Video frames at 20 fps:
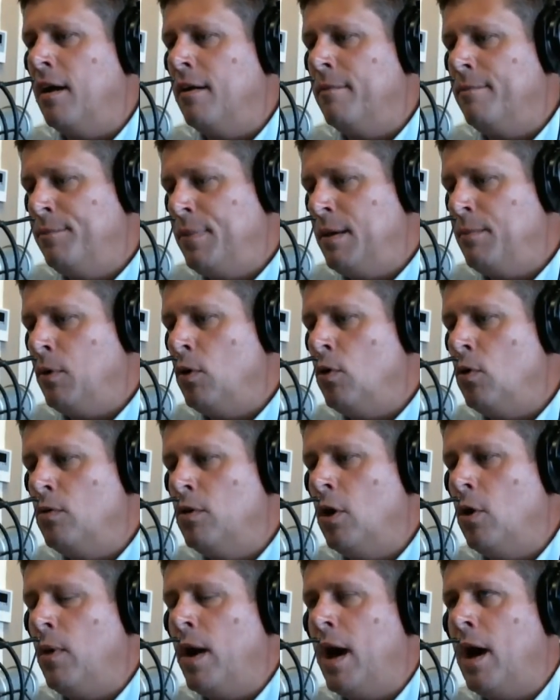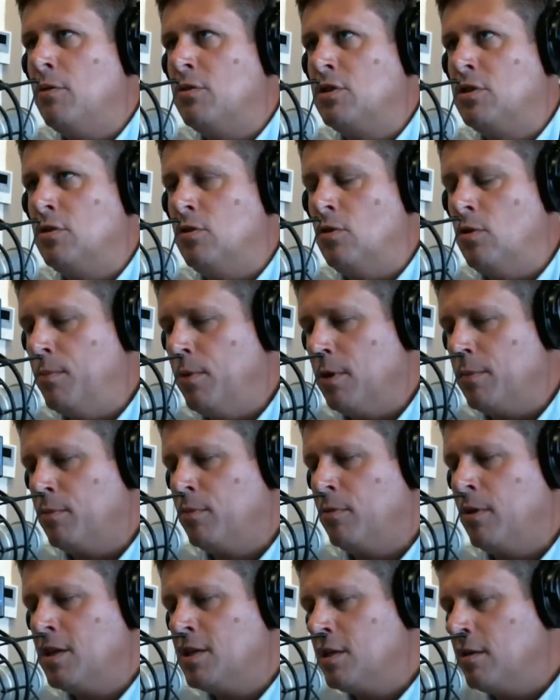people who know how to put
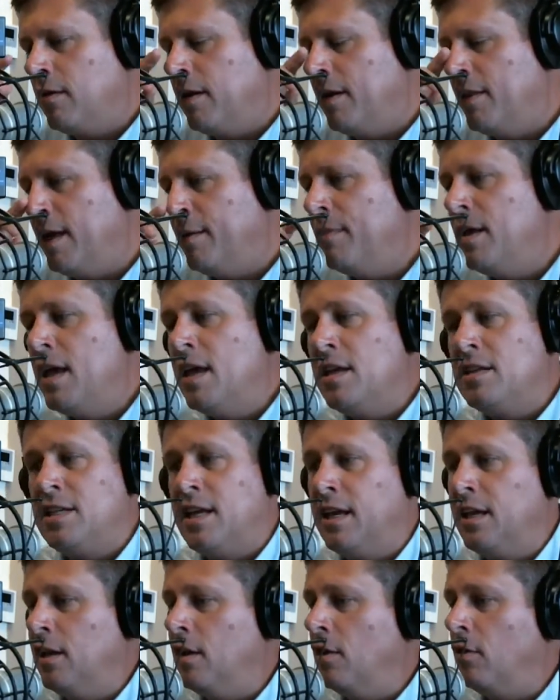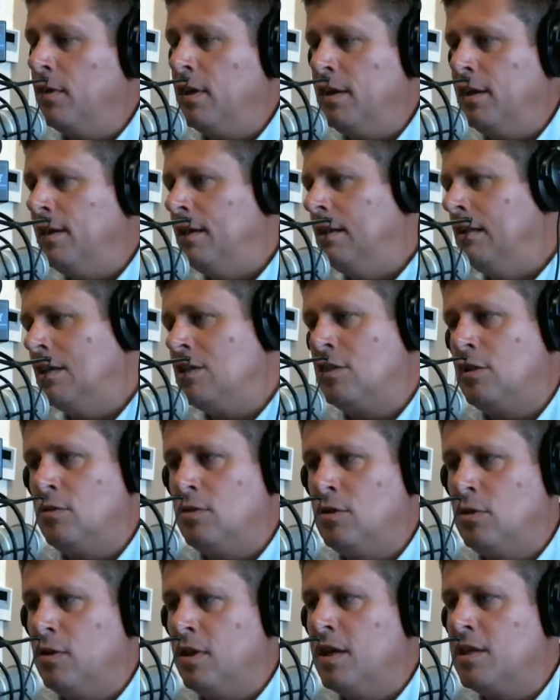pressure on them, saying, you know, unless you
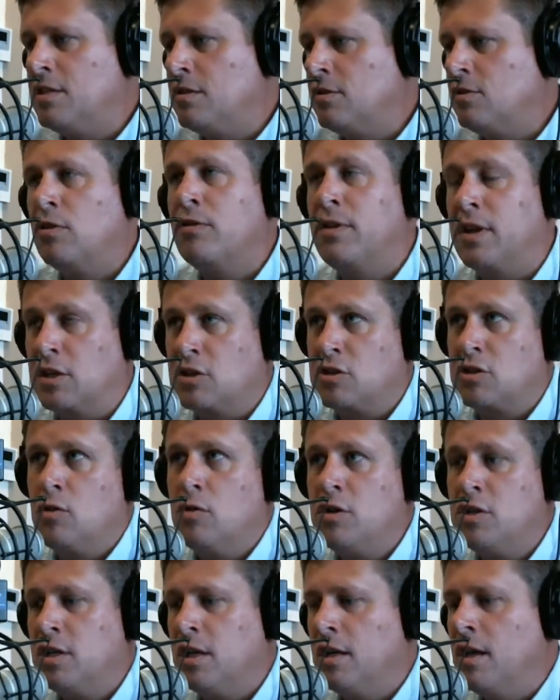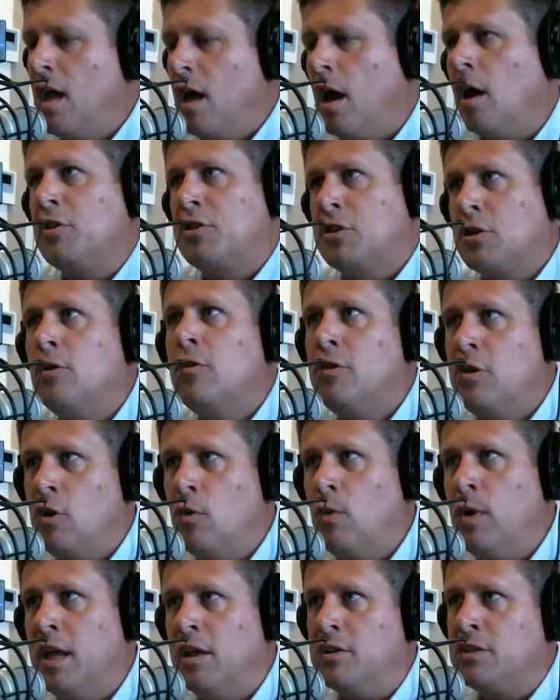do this sort of an extortion, I'll turn
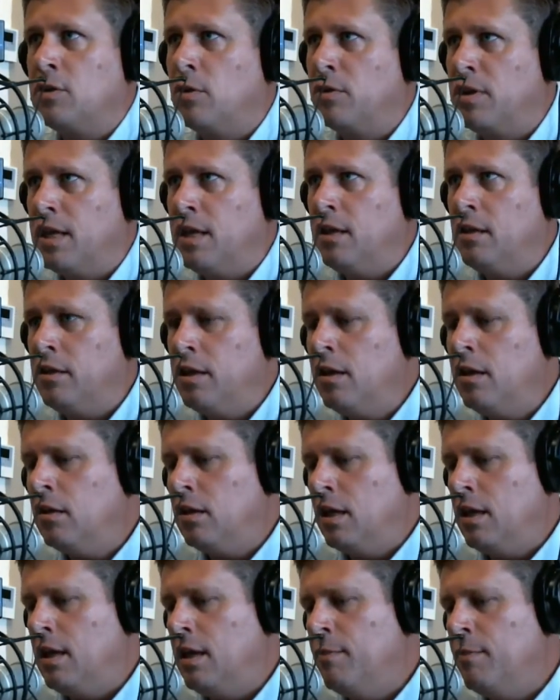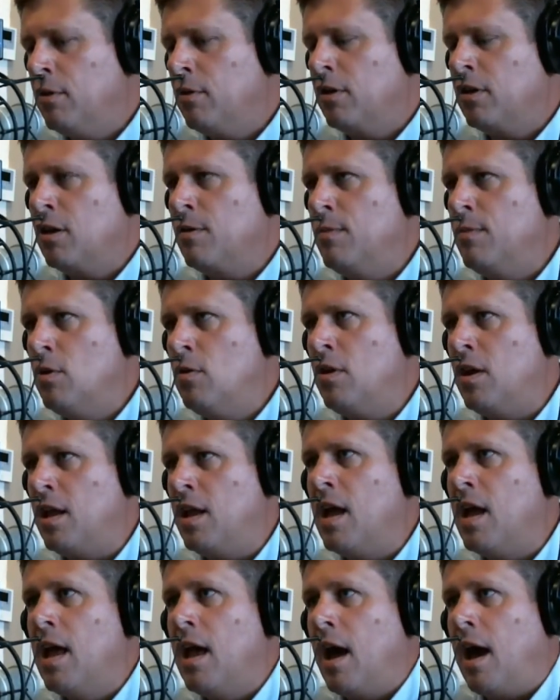you in. So the illegal immigrant
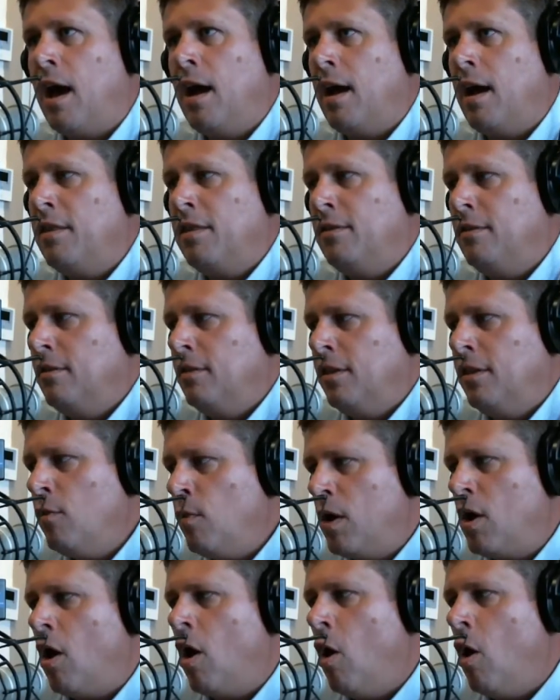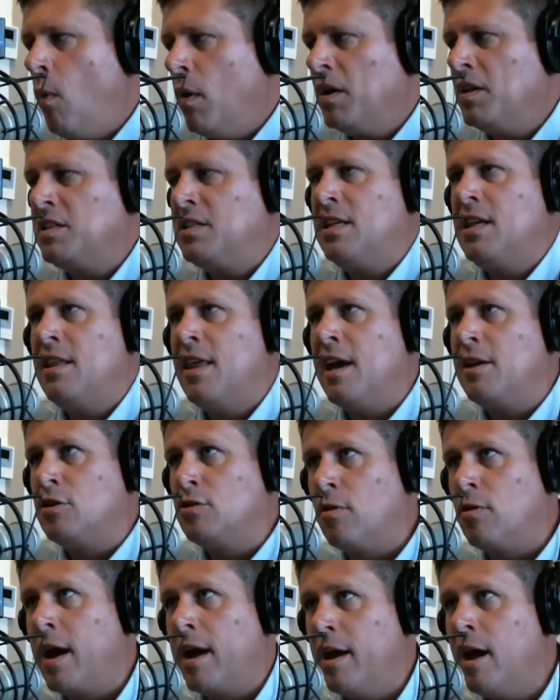community, I think we all want to see that
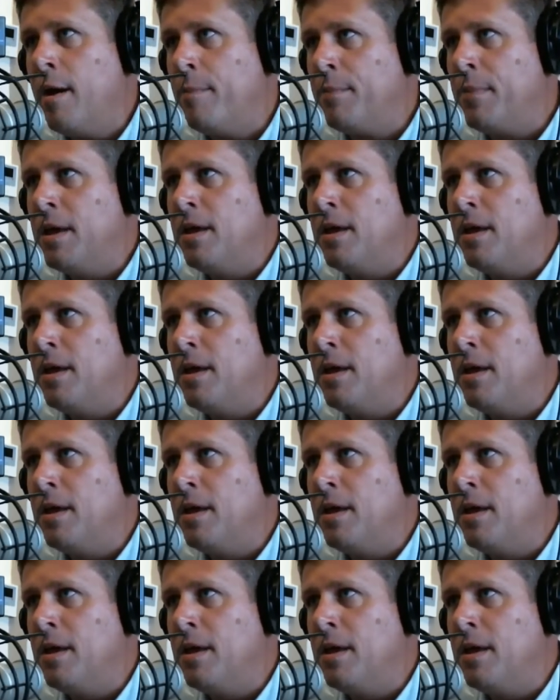dry up